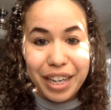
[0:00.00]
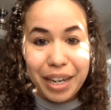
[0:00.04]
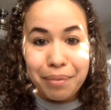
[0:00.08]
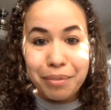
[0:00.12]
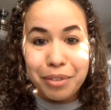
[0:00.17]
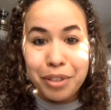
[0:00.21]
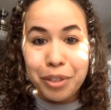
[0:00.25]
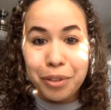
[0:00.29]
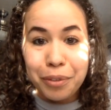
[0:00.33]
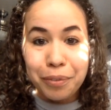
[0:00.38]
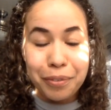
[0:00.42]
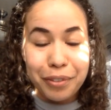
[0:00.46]
I'm
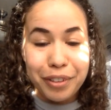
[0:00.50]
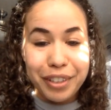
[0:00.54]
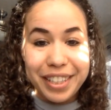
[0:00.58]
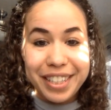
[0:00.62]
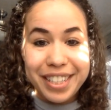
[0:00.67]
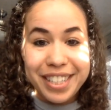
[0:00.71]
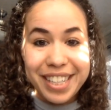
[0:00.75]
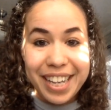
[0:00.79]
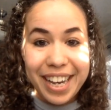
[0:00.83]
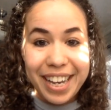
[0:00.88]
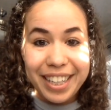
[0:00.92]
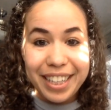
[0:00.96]
super
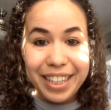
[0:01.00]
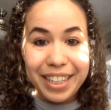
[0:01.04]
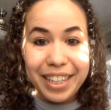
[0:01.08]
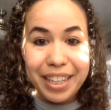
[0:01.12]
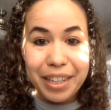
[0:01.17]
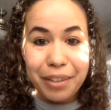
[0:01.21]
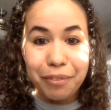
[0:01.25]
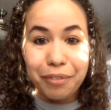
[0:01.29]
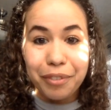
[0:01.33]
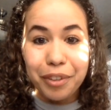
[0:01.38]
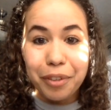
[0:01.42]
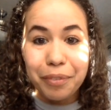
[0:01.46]
excited.
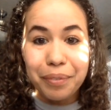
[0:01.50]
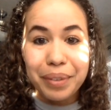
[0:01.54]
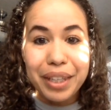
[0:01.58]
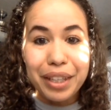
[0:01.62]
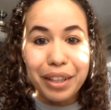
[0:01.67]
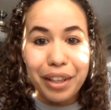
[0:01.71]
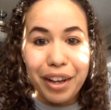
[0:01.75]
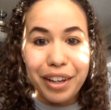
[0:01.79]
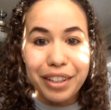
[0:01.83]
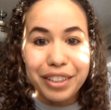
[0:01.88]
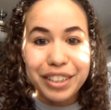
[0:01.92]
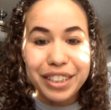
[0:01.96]
It will be
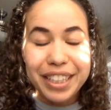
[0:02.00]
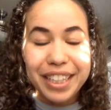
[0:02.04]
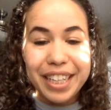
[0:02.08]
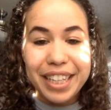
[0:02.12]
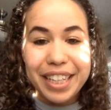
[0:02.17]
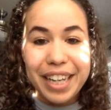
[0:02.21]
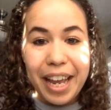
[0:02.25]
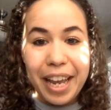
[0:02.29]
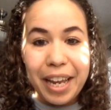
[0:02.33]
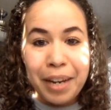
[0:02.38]
launching in